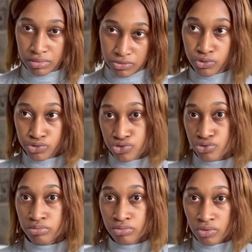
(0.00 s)

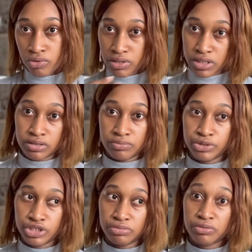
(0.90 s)
consume more in the
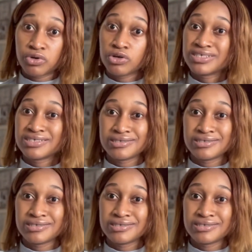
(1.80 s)
budget, but because